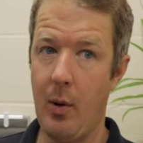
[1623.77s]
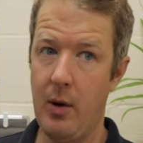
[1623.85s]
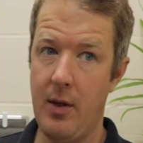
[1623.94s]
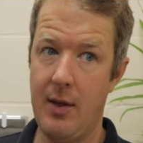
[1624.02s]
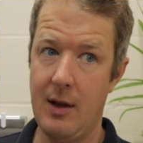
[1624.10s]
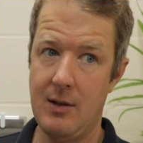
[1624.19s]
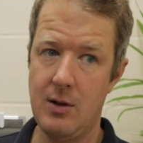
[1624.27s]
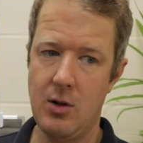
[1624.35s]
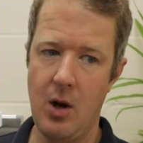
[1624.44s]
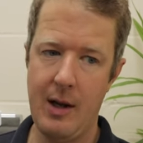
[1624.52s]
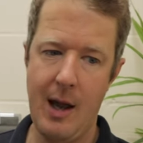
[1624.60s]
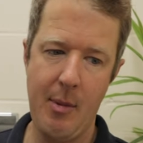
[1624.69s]
on and things to
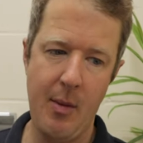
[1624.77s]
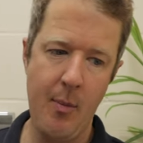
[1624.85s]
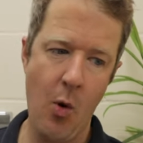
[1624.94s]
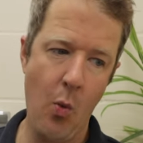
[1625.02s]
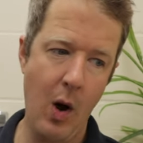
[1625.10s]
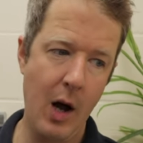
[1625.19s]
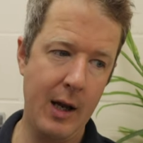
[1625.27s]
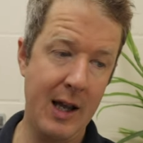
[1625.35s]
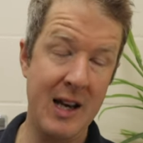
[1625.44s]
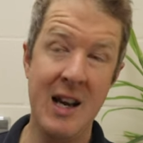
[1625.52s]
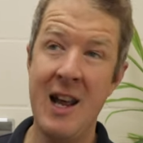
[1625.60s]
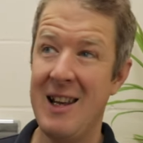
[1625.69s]
try and get a bit more work
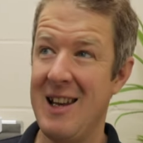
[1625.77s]
in.